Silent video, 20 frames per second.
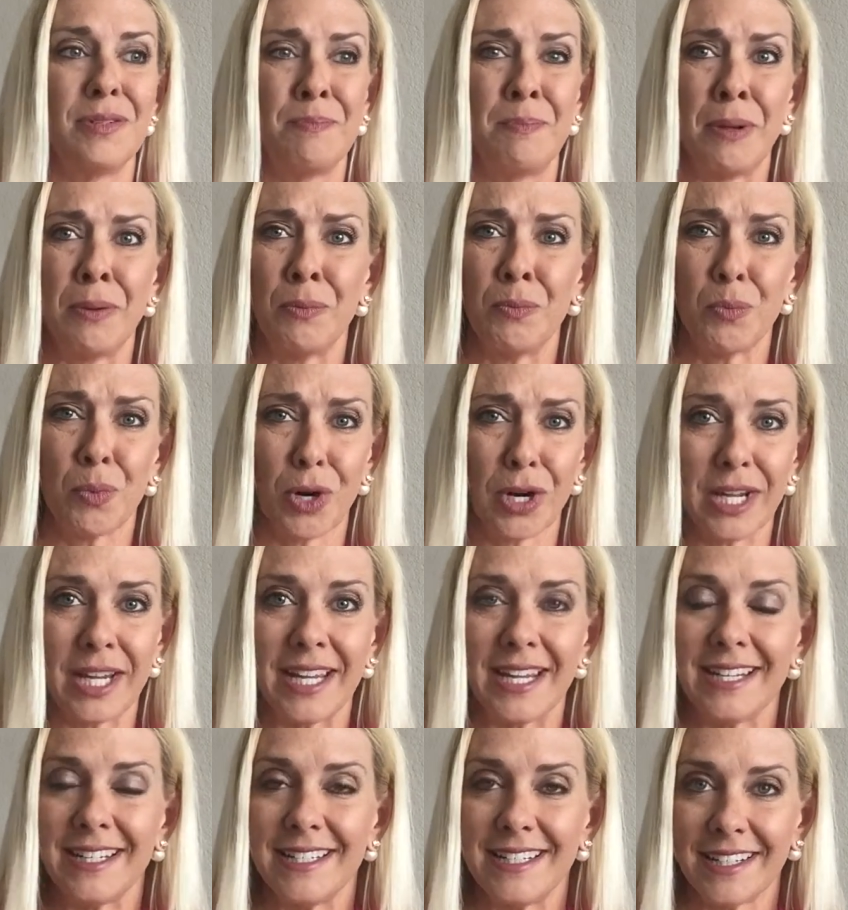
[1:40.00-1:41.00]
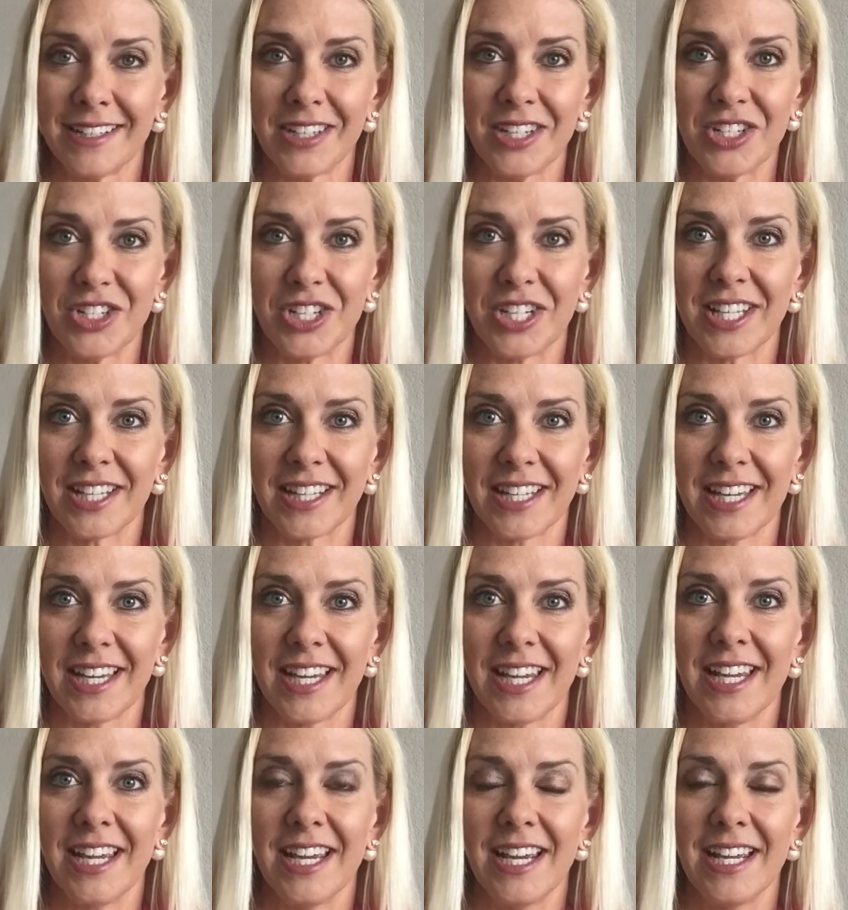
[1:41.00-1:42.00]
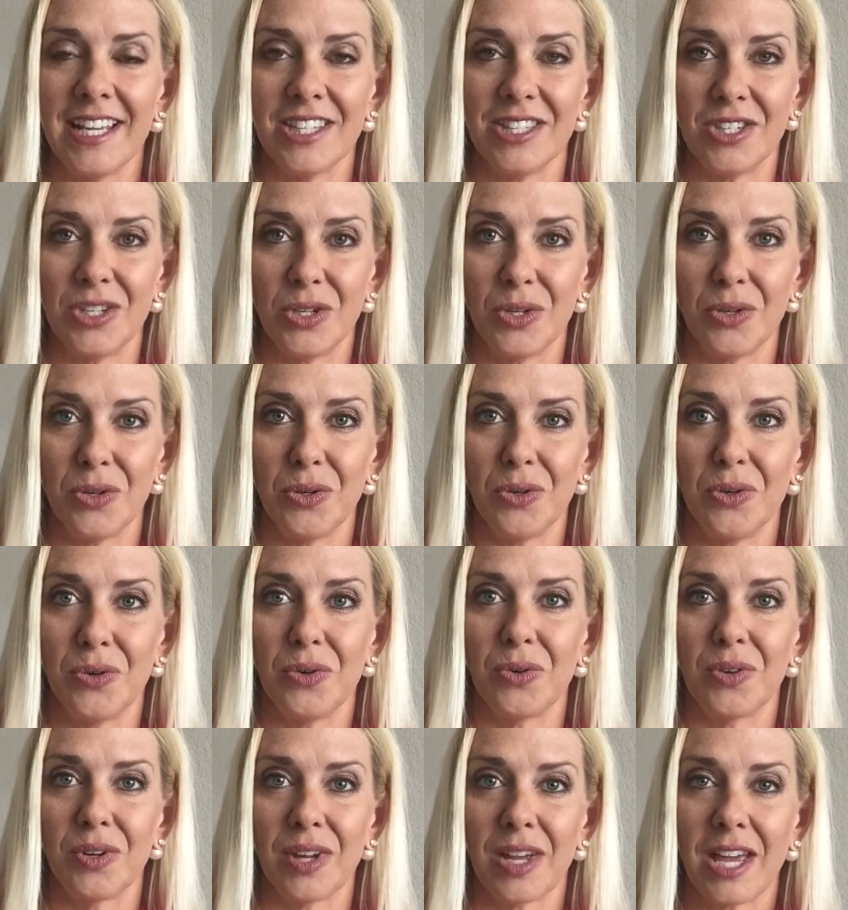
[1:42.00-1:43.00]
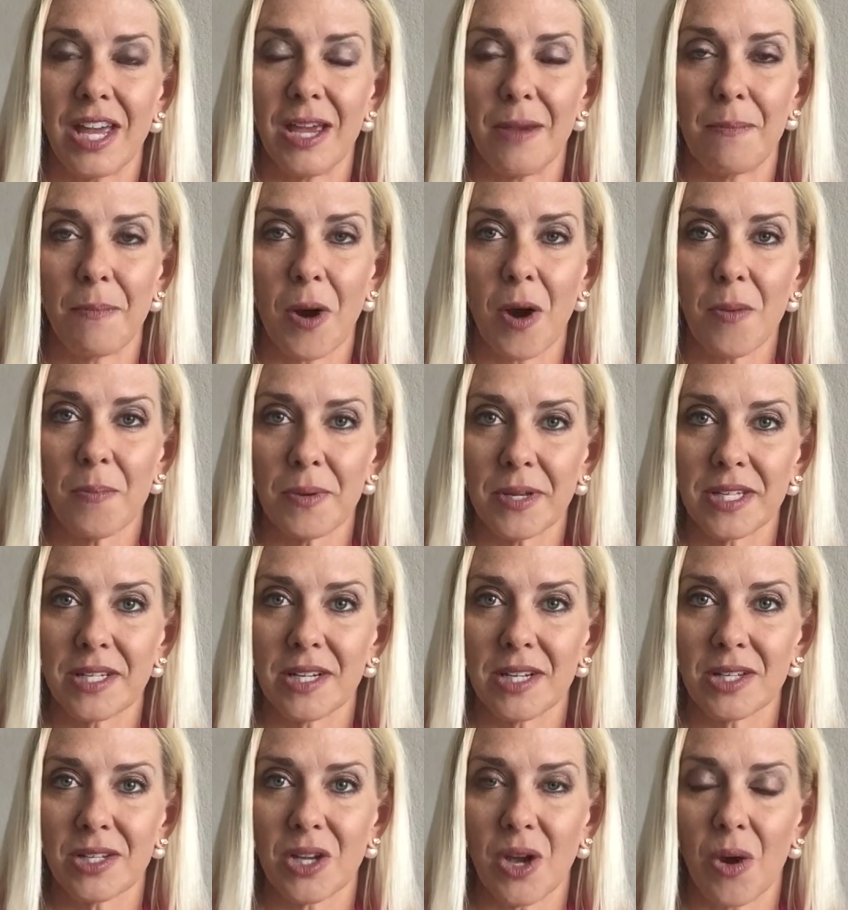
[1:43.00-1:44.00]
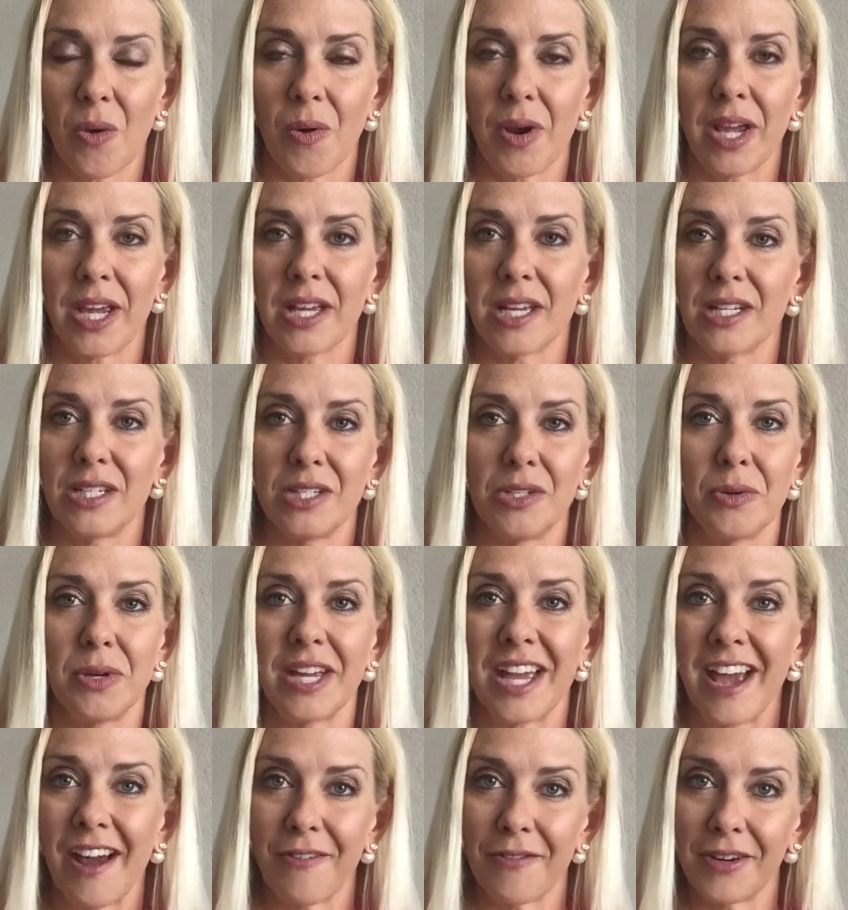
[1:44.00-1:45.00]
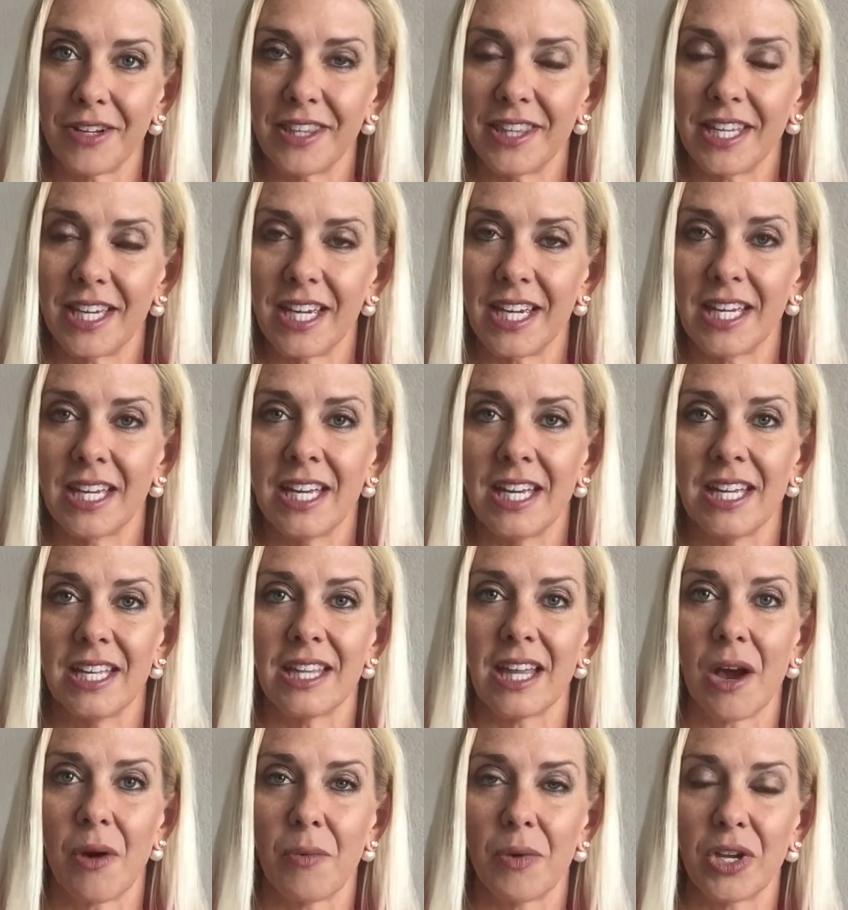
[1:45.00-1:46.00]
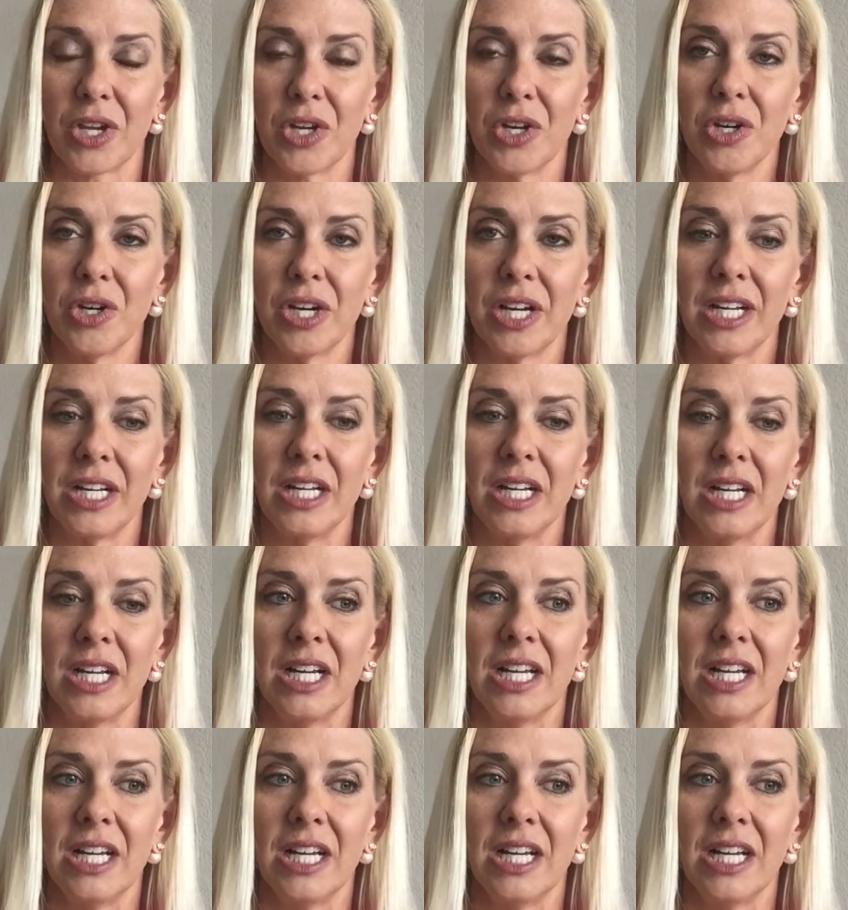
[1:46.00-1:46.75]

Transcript: been working diligently to keep our business going and doing everything that we could,